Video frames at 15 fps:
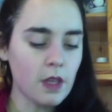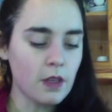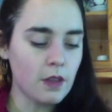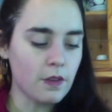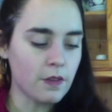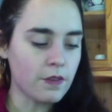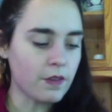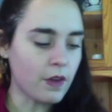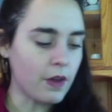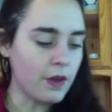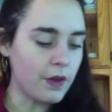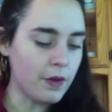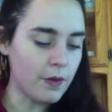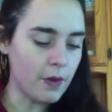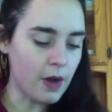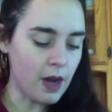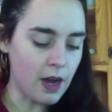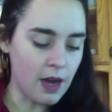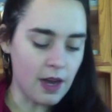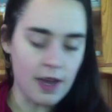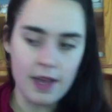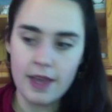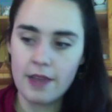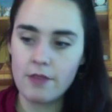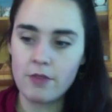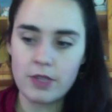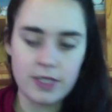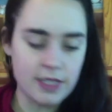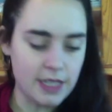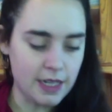So I
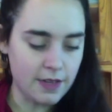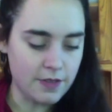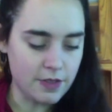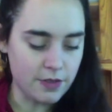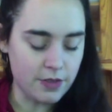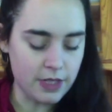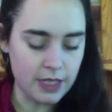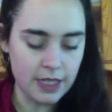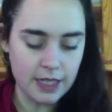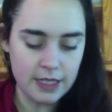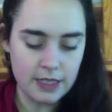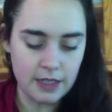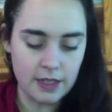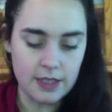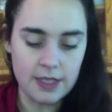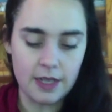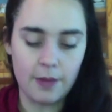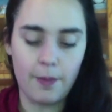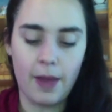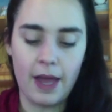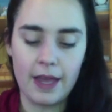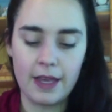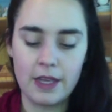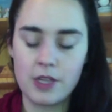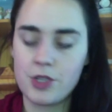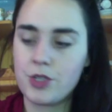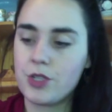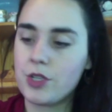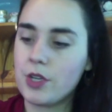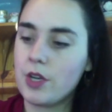received a really exciting
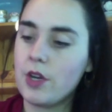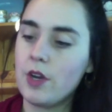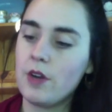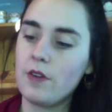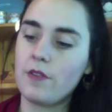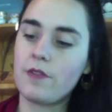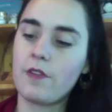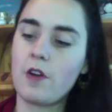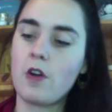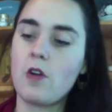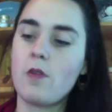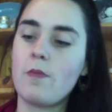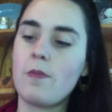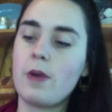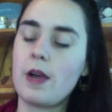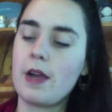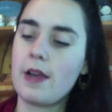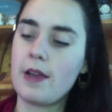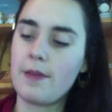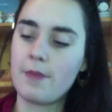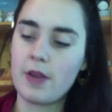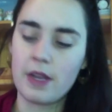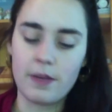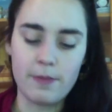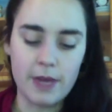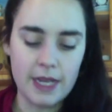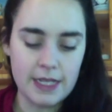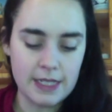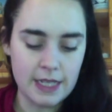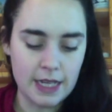package from an
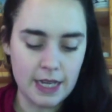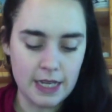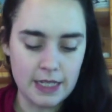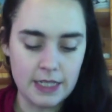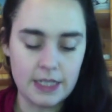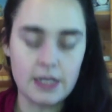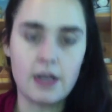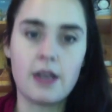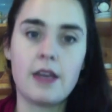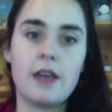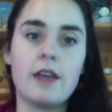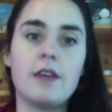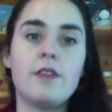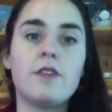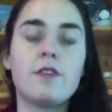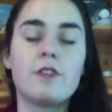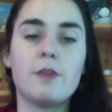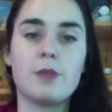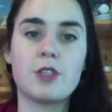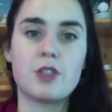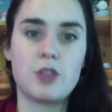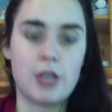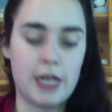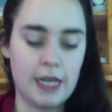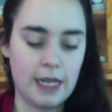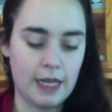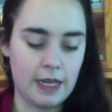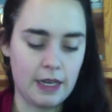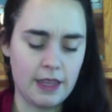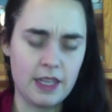amazing indie dyer from
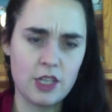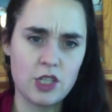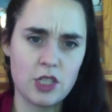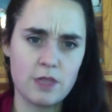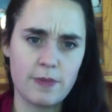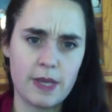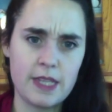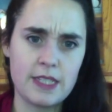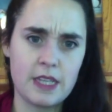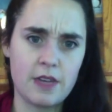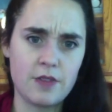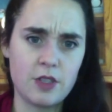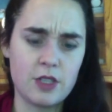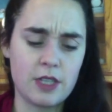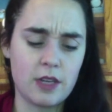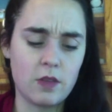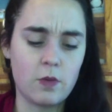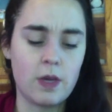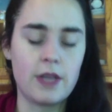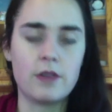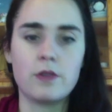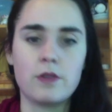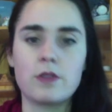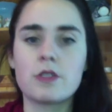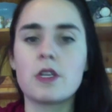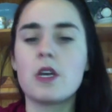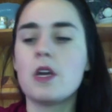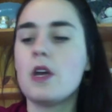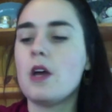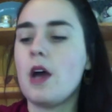Australia. I think she's based out of New South Wales,
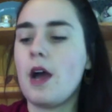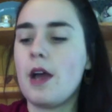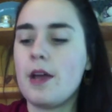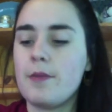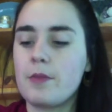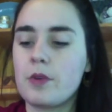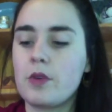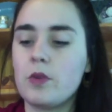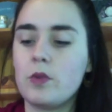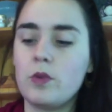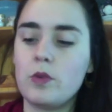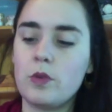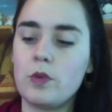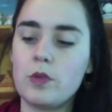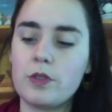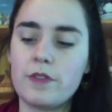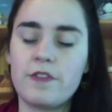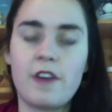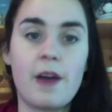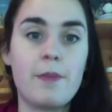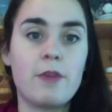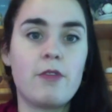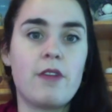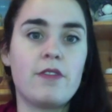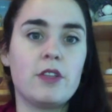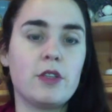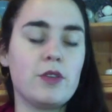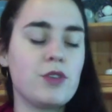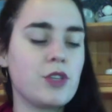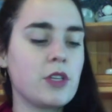called Fibre
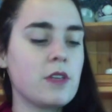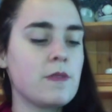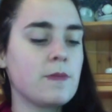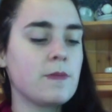Revolution.